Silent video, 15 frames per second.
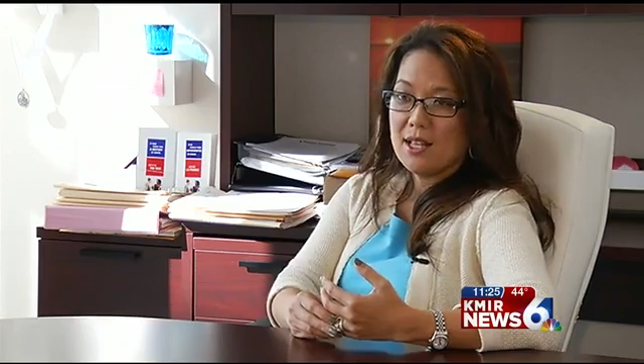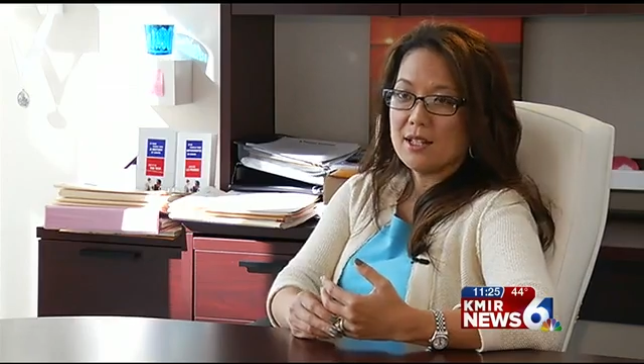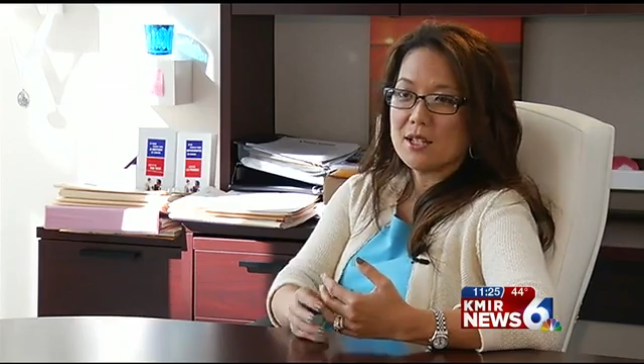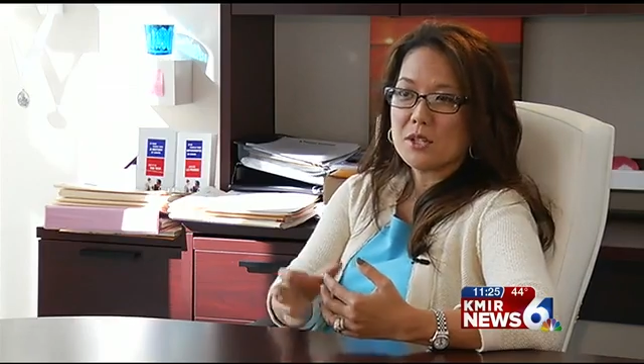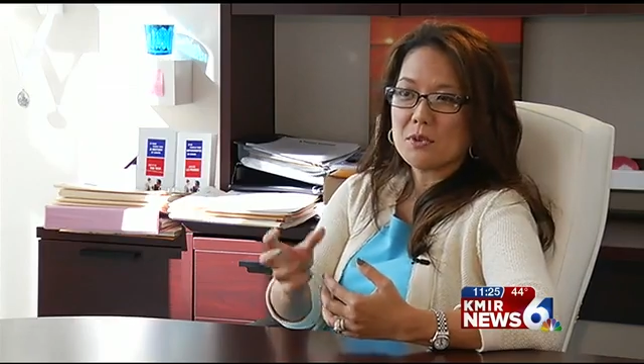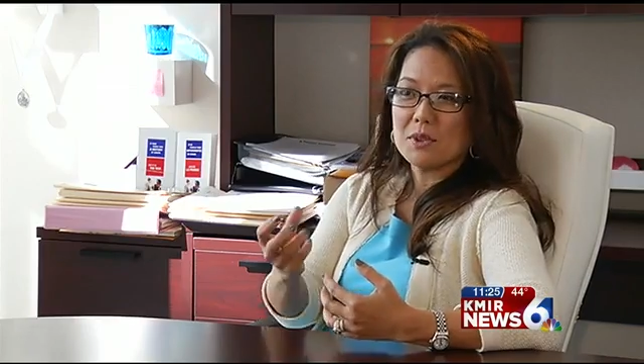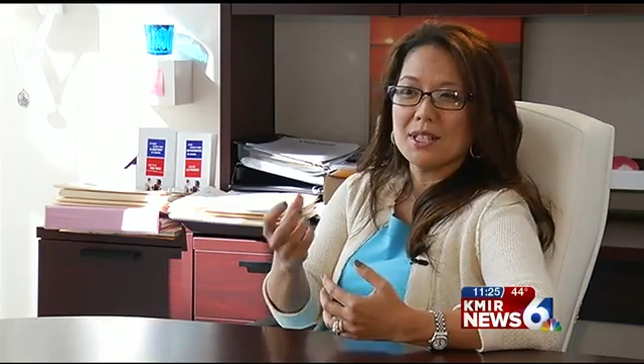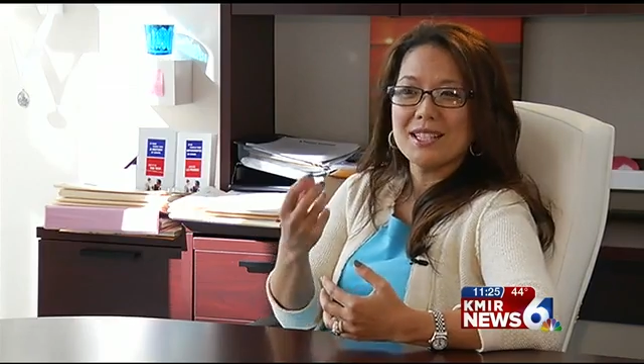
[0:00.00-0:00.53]
And
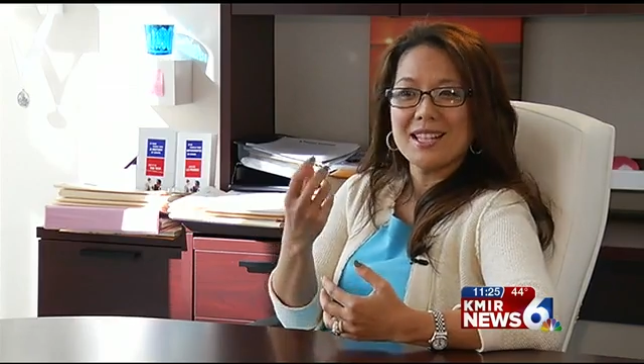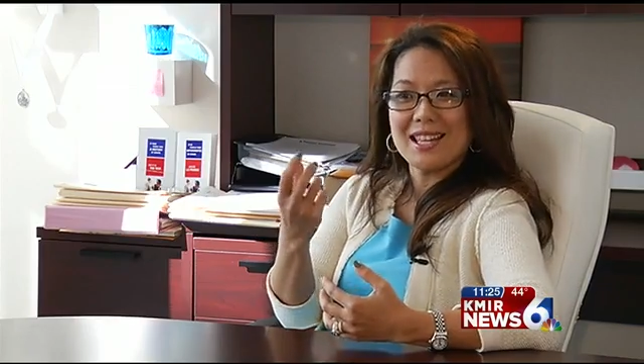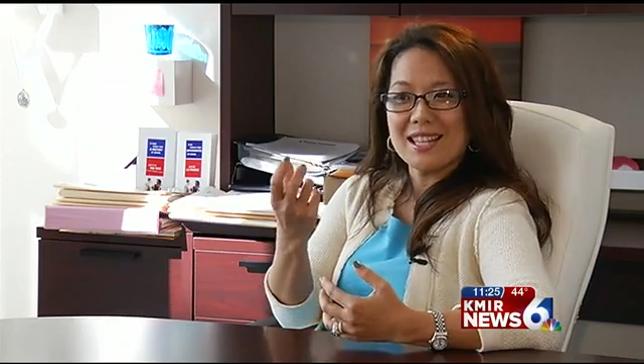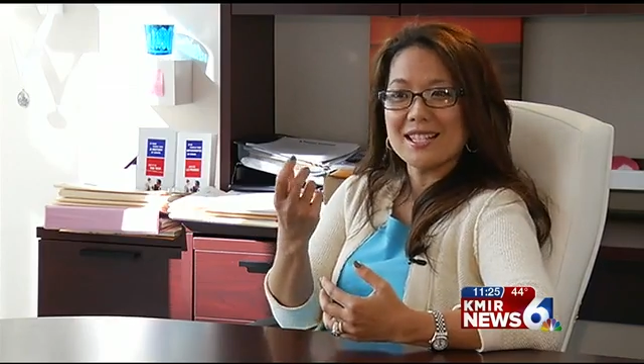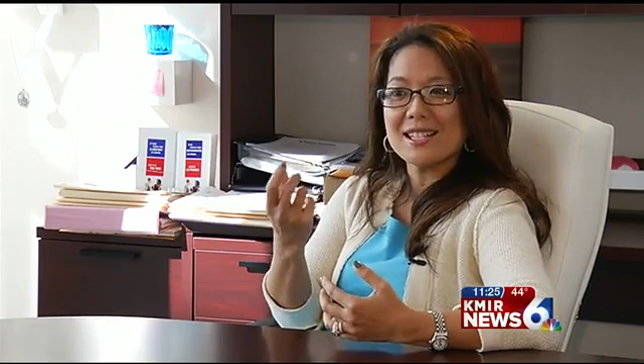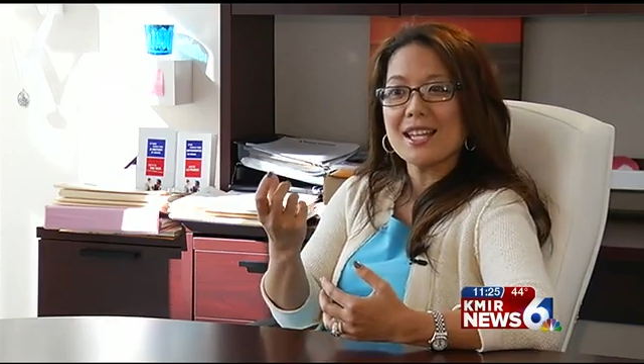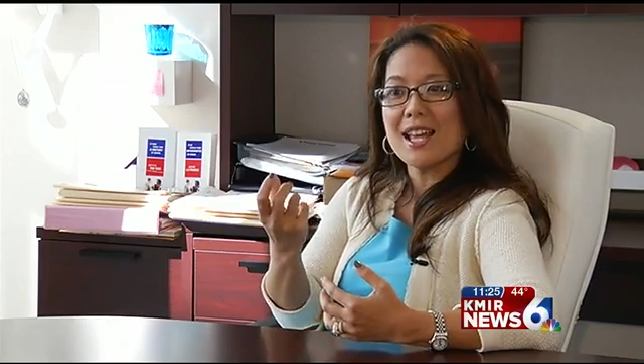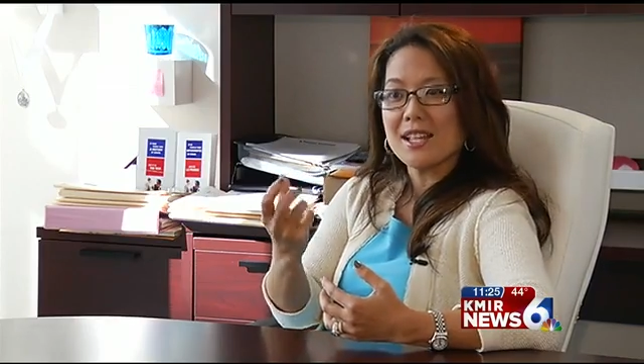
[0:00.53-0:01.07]
it's really the
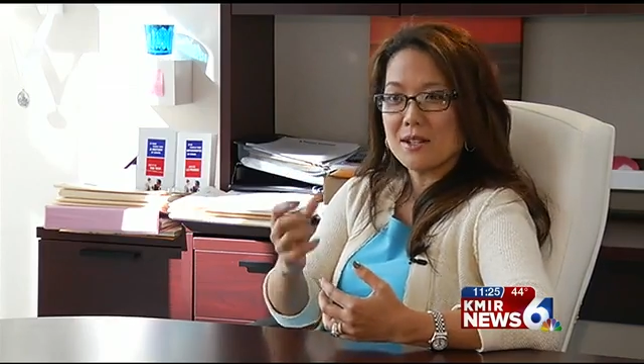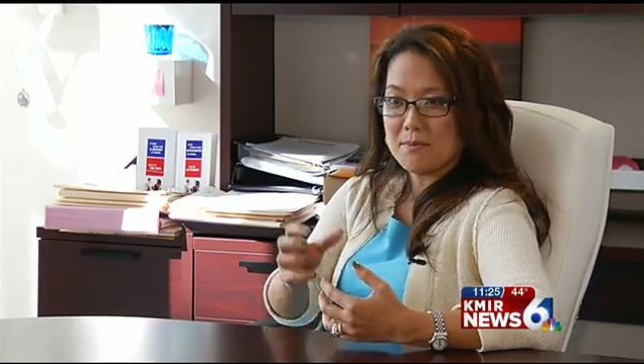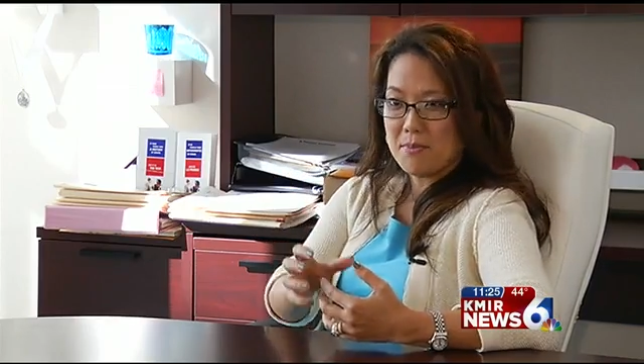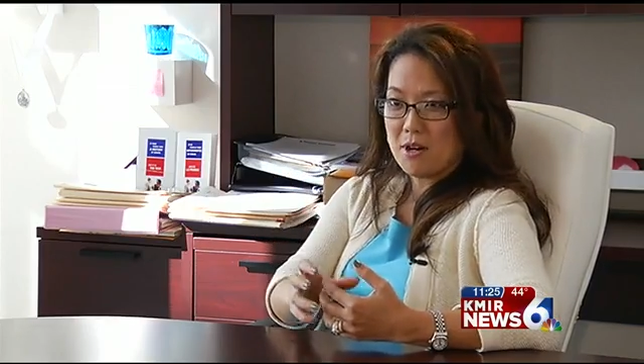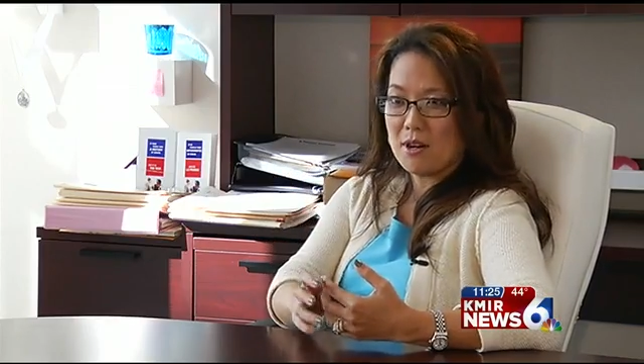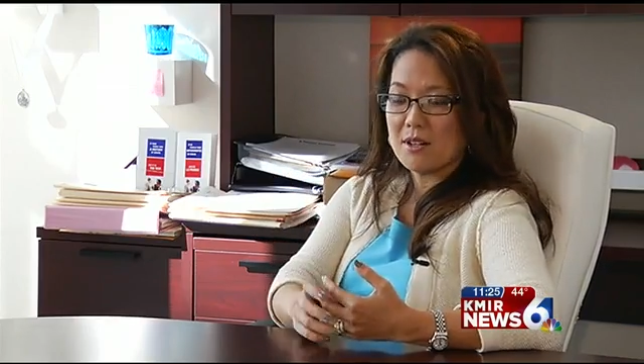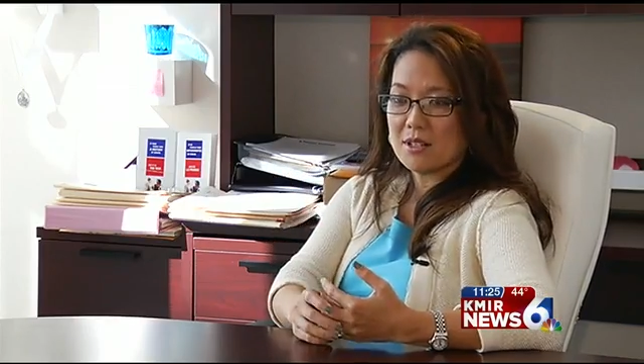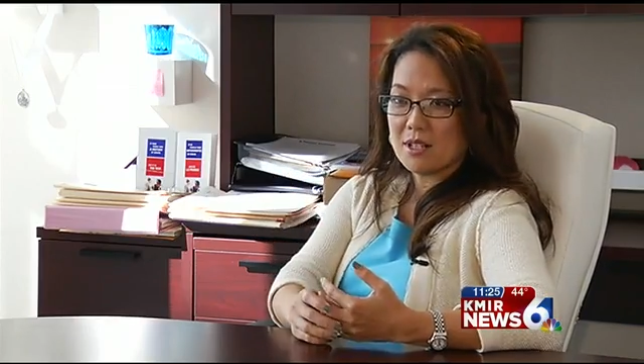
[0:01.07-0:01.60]
antenna
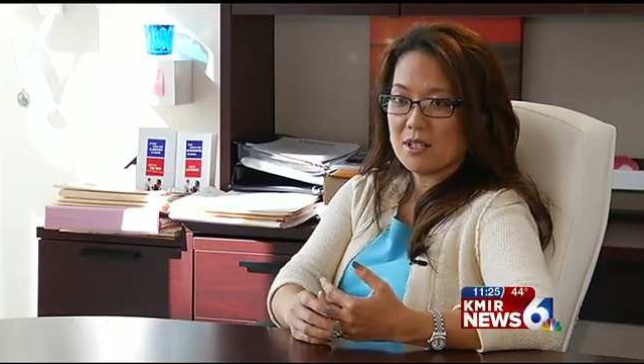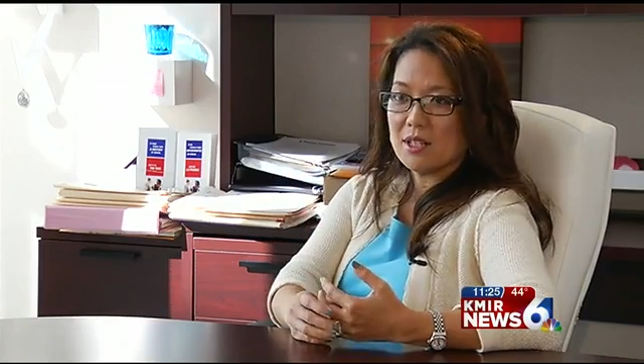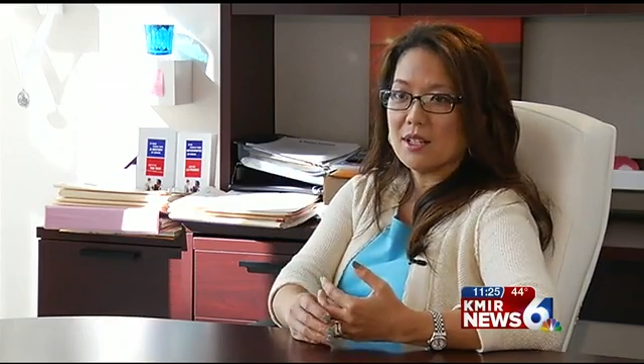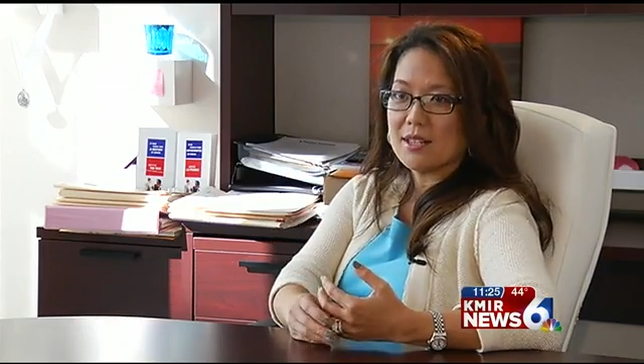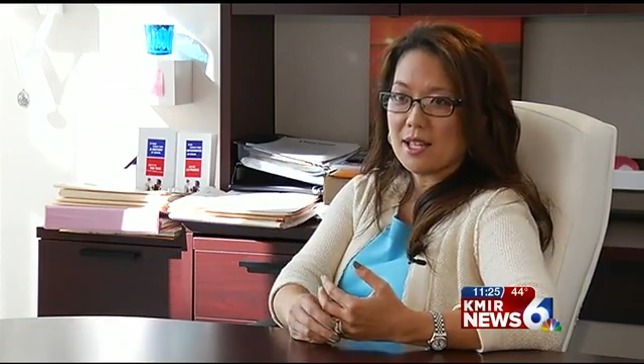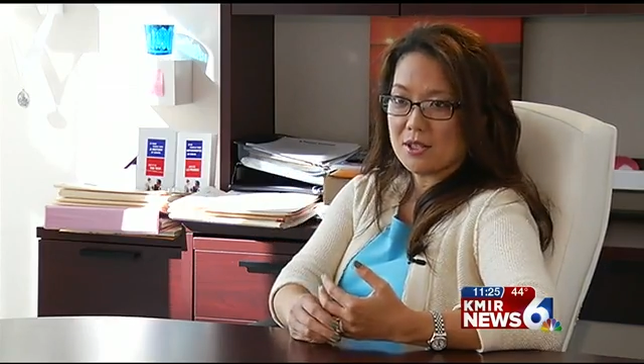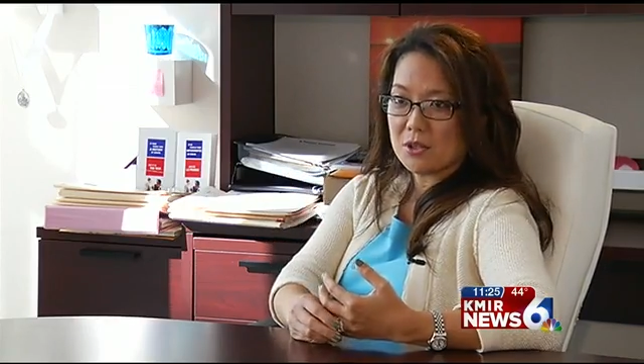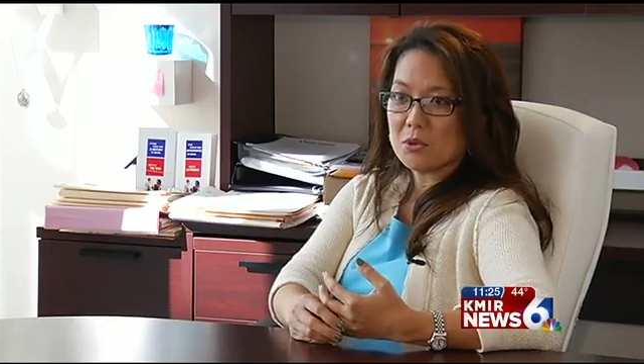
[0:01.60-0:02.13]
part
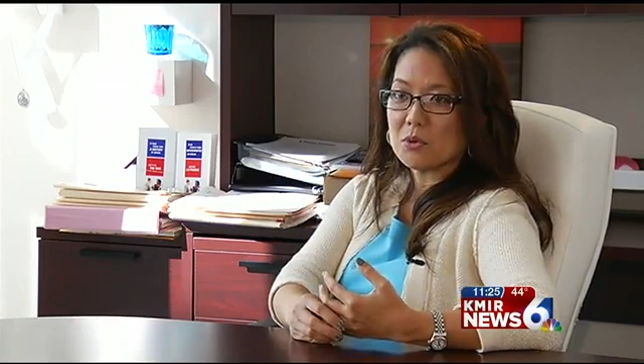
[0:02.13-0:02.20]
uh, that's